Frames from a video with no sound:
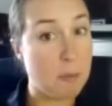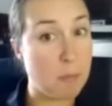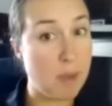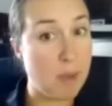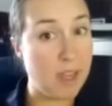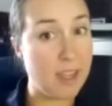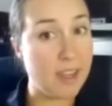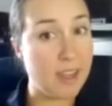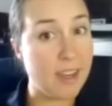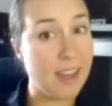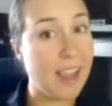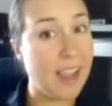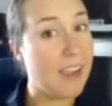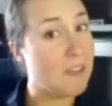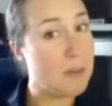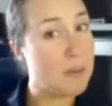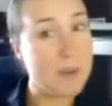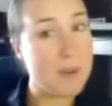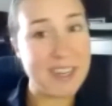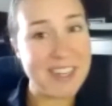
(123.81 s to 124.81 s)
But
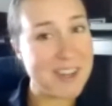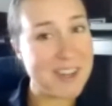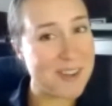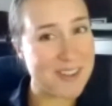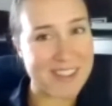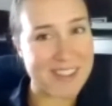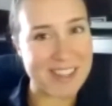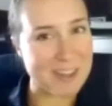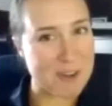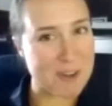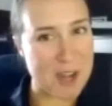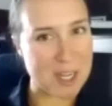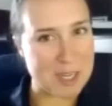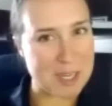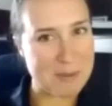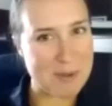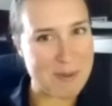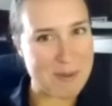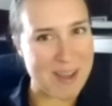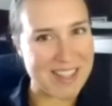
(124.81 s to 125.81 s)
everybody knows that you're not
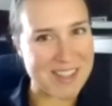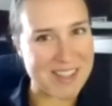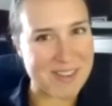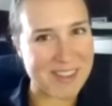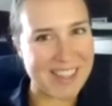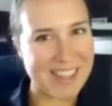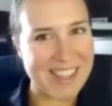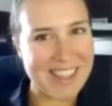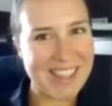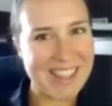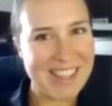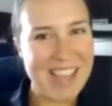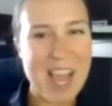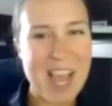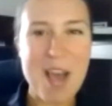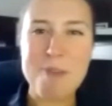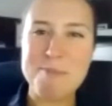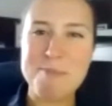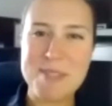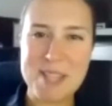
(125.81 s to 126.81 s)
to be messed with.
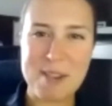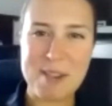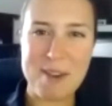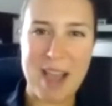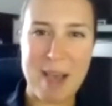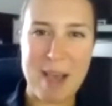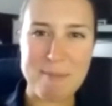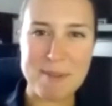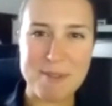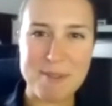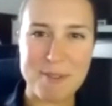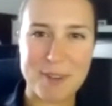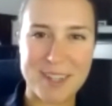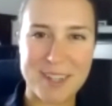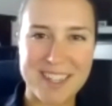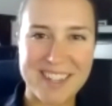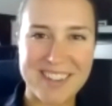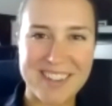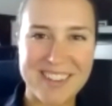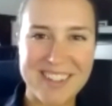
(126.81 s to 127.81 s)
I'm so happy for
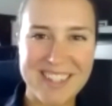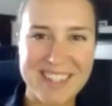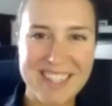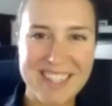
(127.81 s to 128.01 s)
you.